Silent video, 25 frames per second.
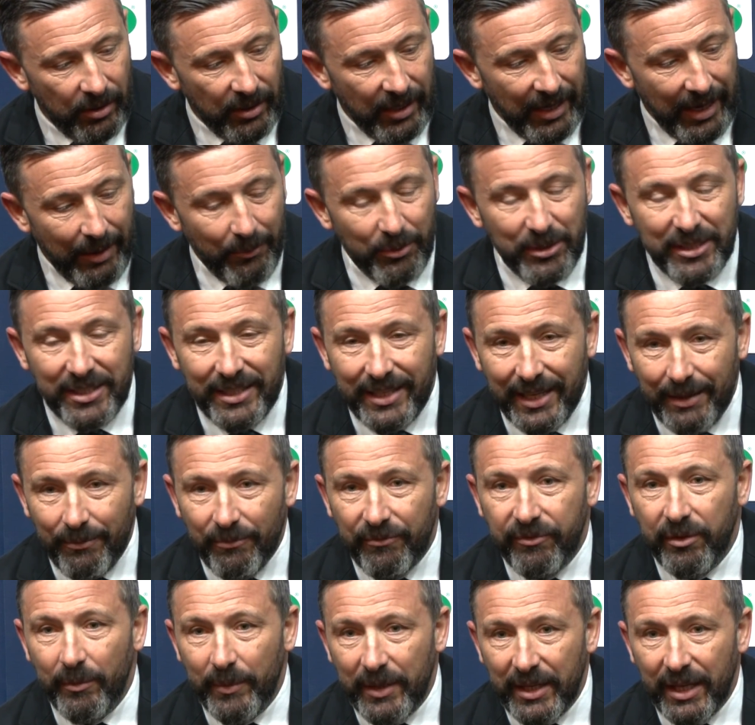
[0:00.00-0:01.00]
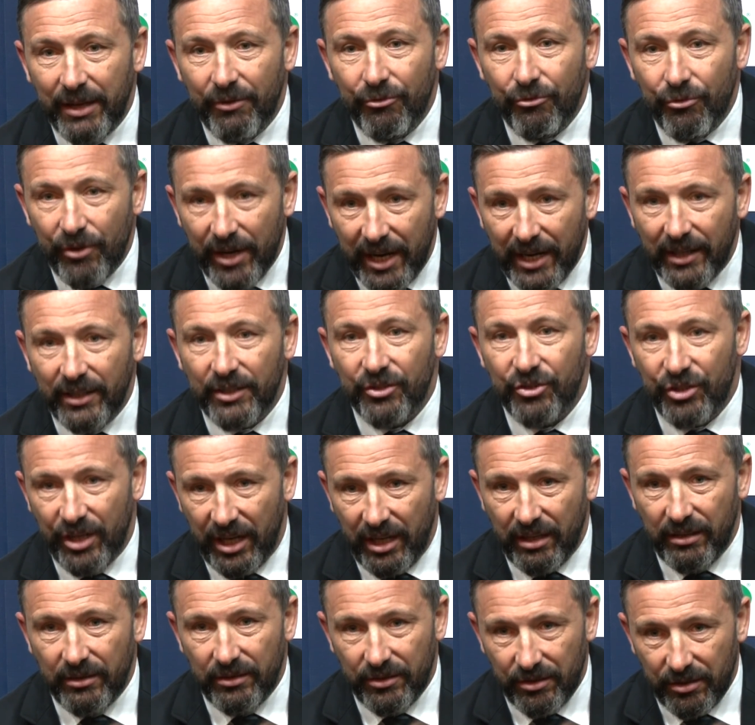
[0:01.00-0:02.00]
That was deemed for me a reckless
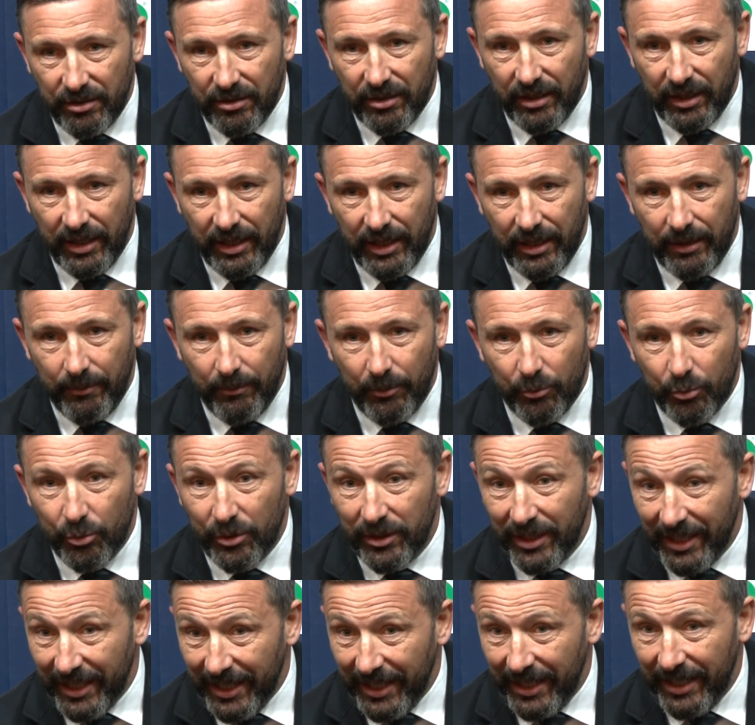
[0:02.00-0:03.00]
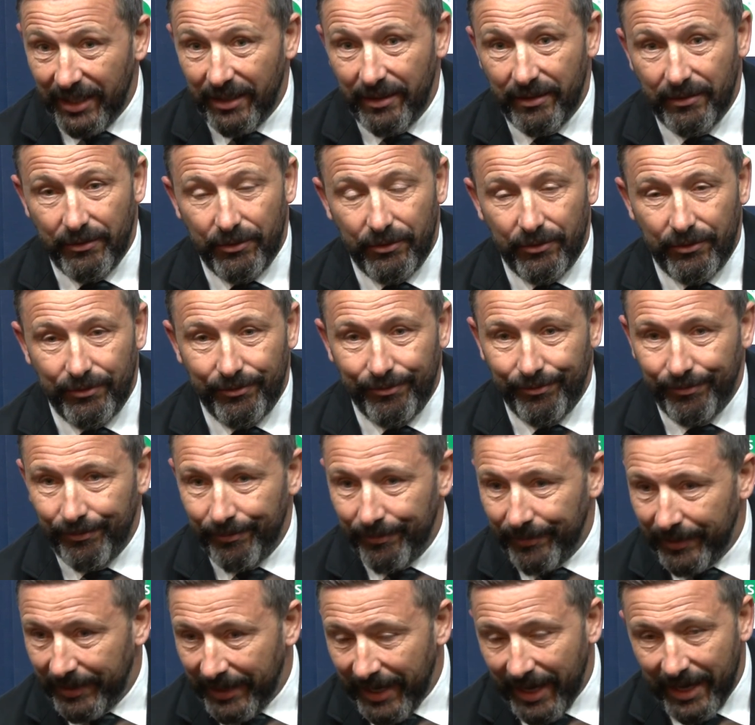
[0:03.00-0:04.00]
challenge. Um, it was late.
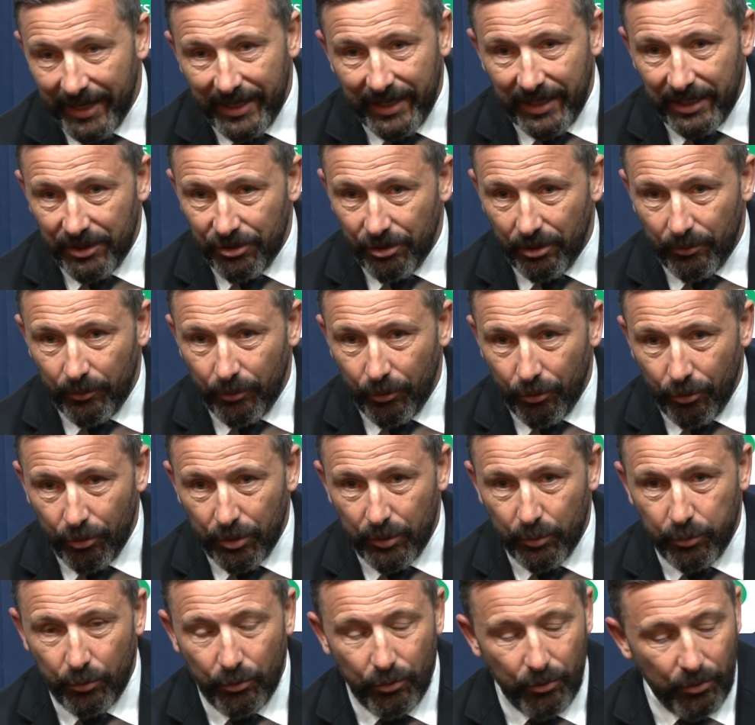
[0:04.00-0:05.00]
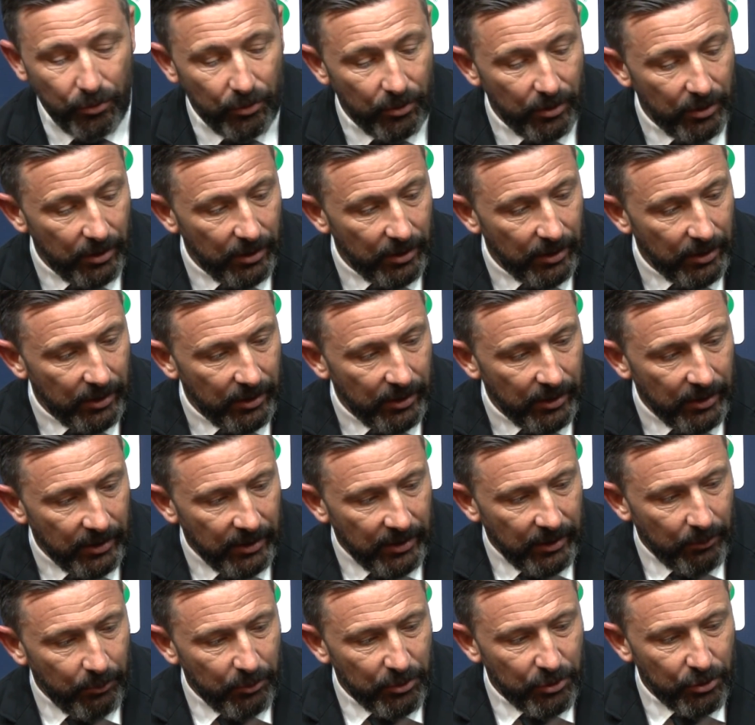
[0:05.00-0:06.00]
Gary ends up in hospital.
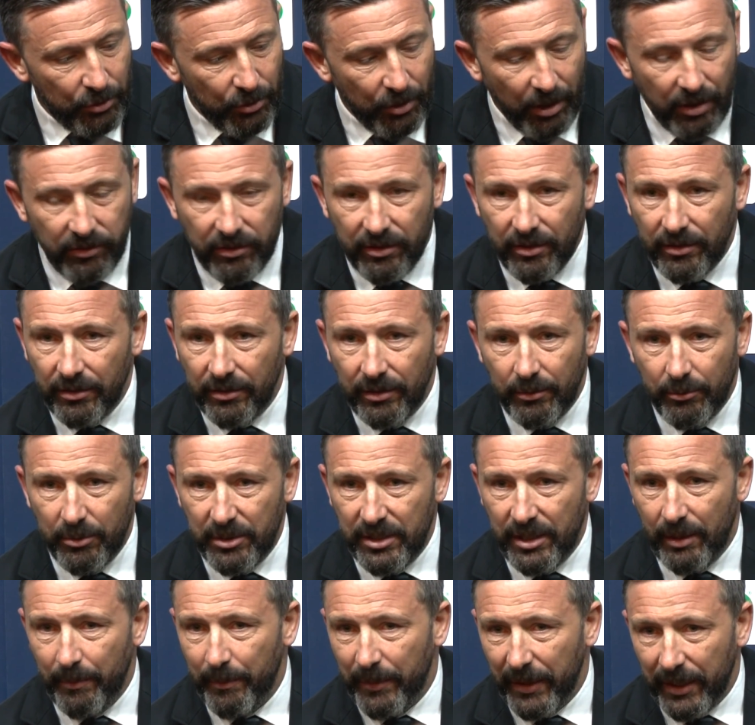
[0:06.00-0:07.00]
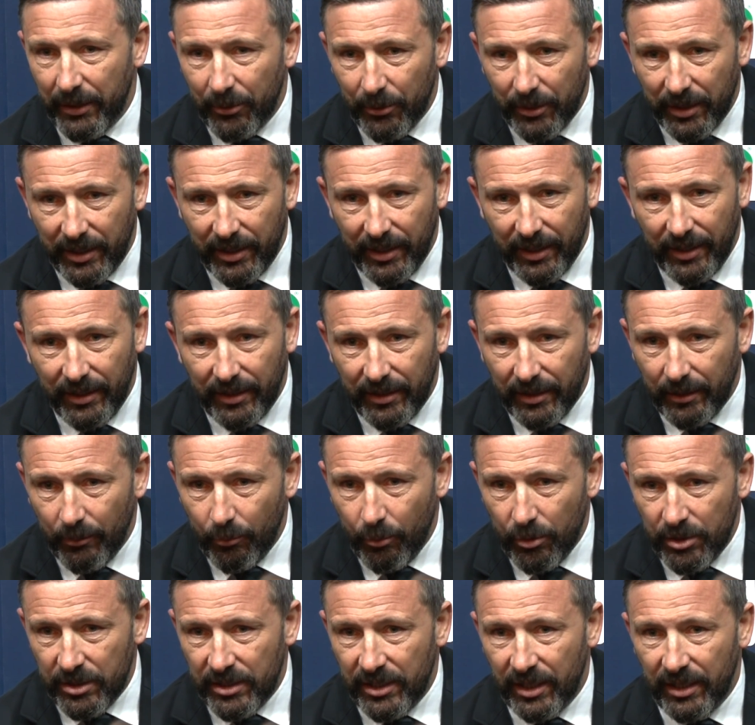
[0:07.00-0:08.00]
There was nothing, there wasn't a penalty kick, it
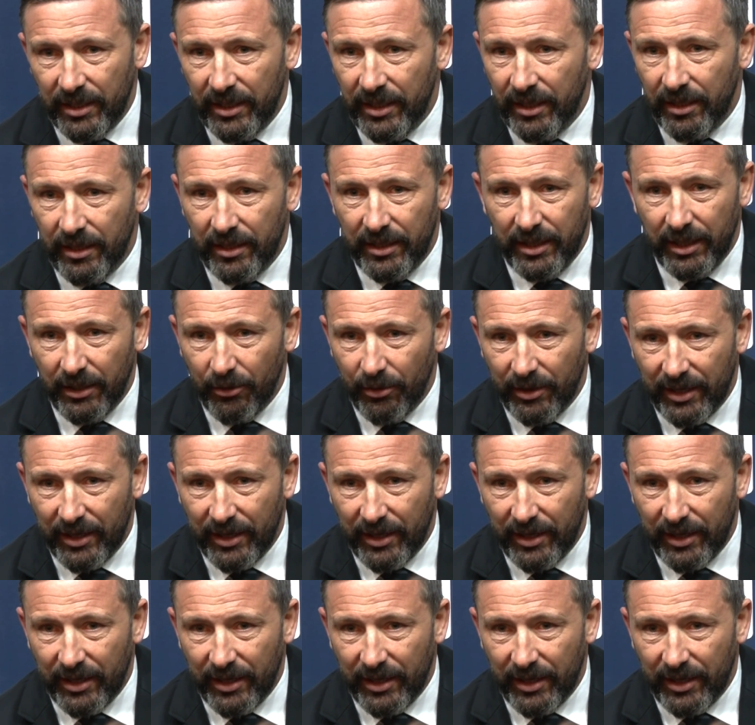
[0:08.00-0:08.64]
wasn't a, a yellow